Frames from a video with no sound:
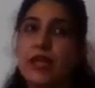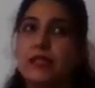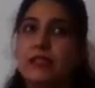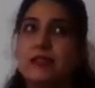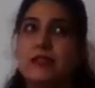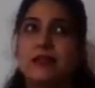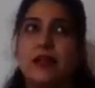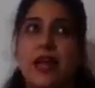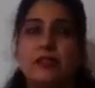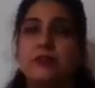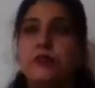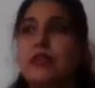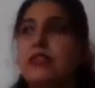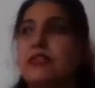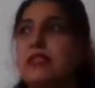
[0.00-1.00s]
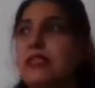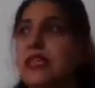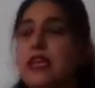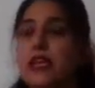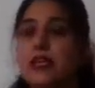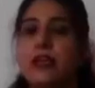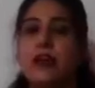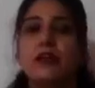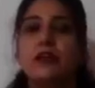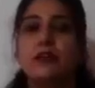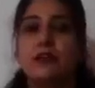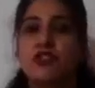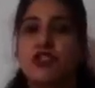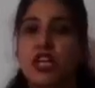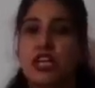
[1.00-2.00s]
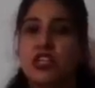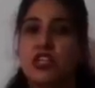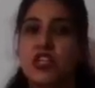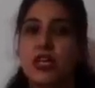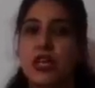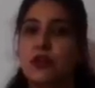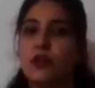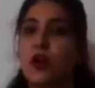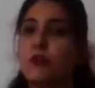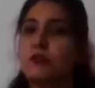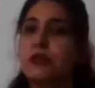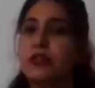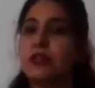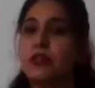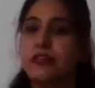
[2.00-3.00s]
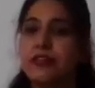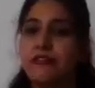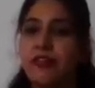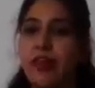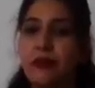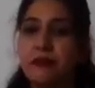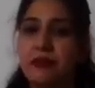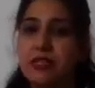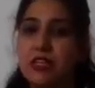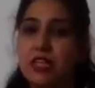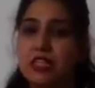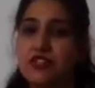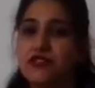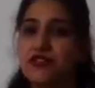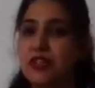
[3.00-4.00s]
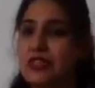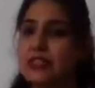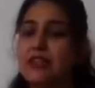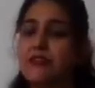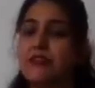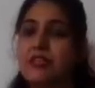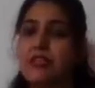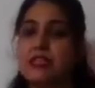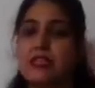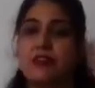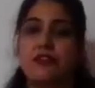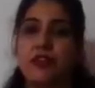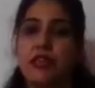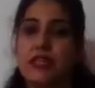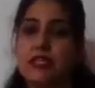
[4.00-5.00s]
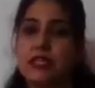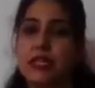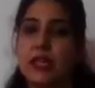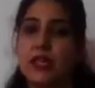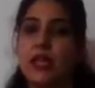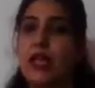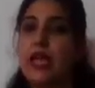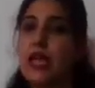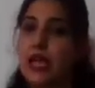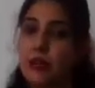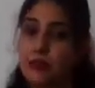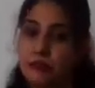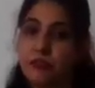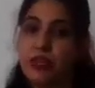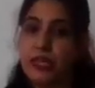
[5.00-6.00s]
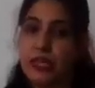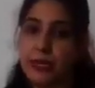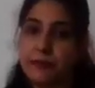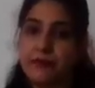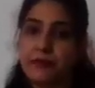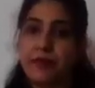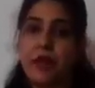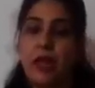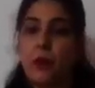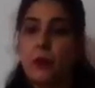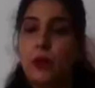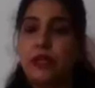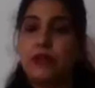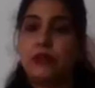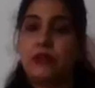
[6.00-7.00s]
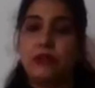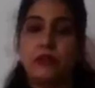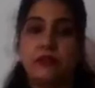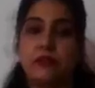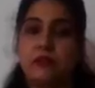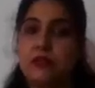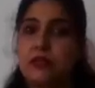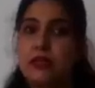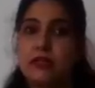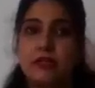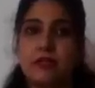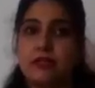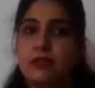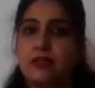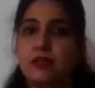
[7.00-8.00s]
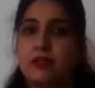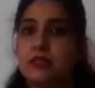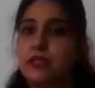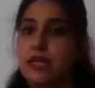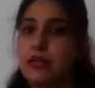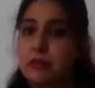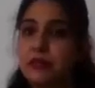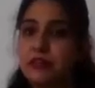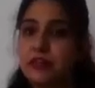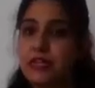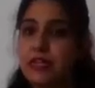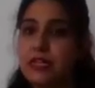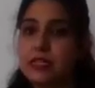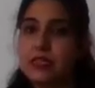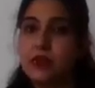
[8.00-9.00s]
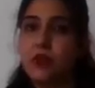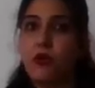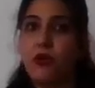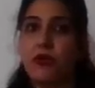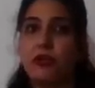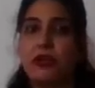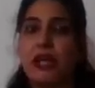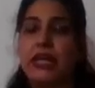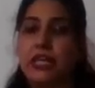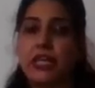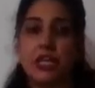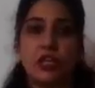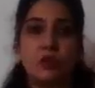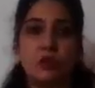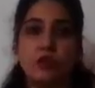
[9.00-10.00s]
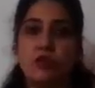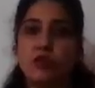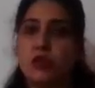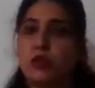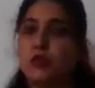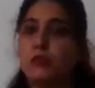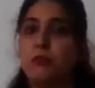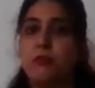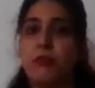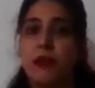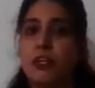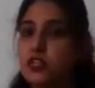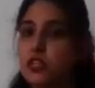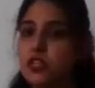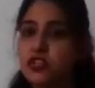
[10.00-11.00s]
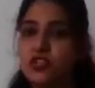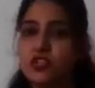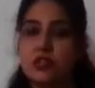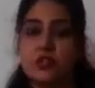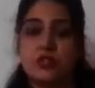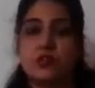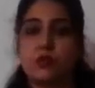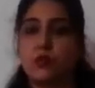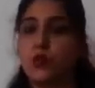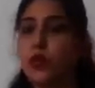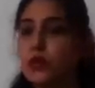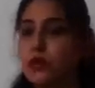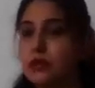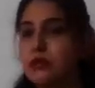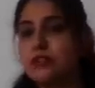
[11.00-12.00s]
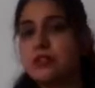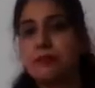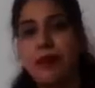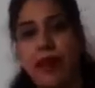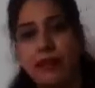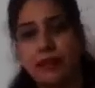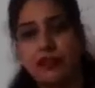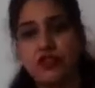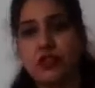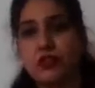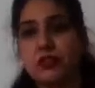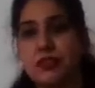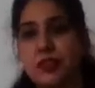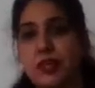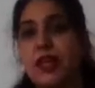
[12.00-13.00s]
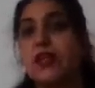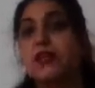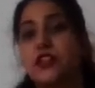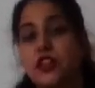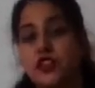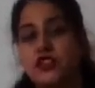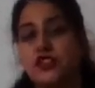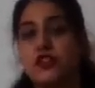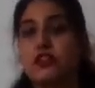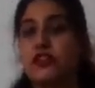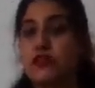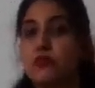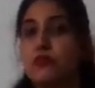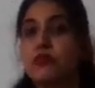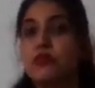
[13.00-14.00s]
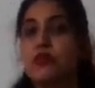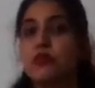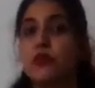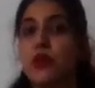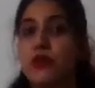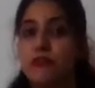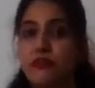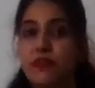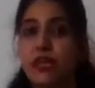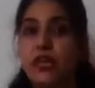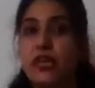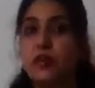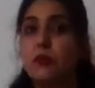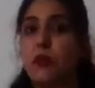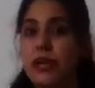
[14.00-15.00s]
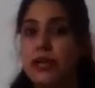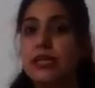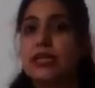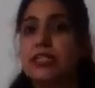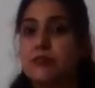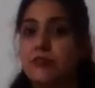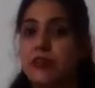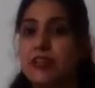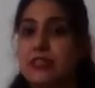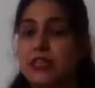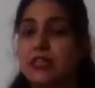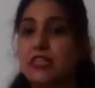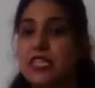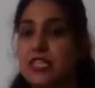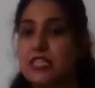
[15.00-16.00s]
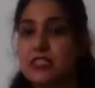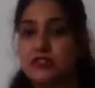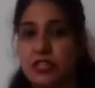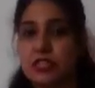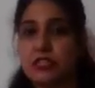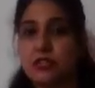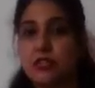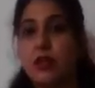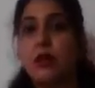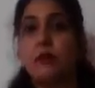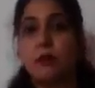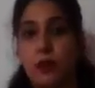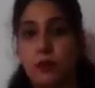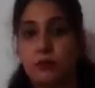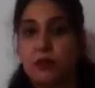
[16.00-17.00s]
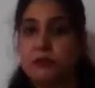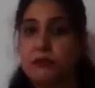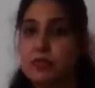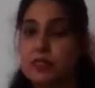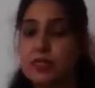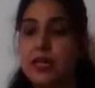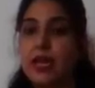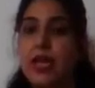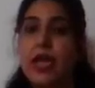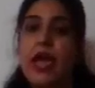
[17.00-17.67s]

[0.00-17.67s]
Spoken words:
And as we see in our changing and competitive environment, stress level is increasing every day. Whether it's celebrities or any individual, politicians, workers, managers, teachers, students, so everyone is facing these stress problems.